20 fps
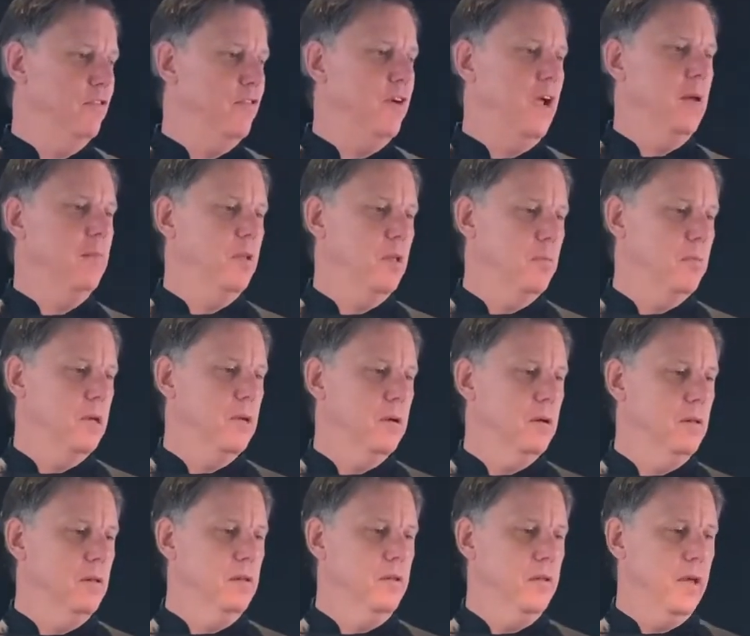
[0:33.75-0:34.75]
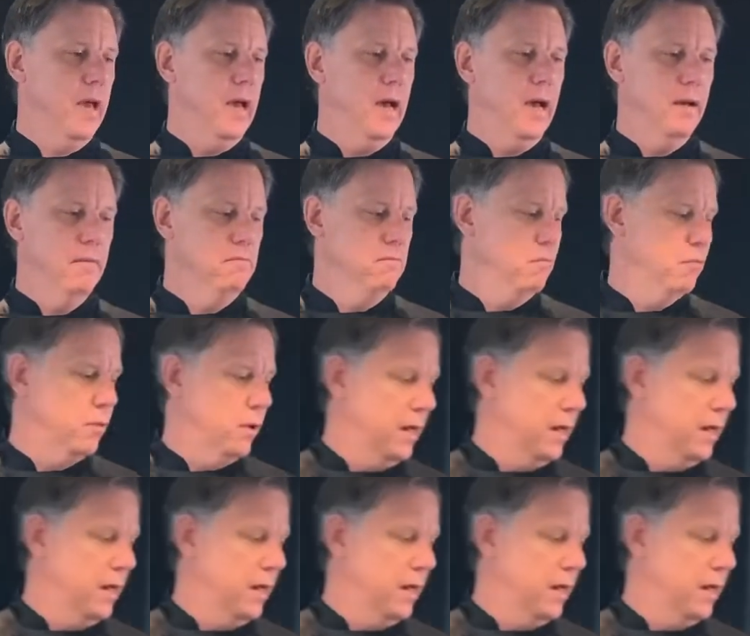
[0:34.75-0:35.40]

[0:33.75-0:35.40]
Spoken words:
family meal where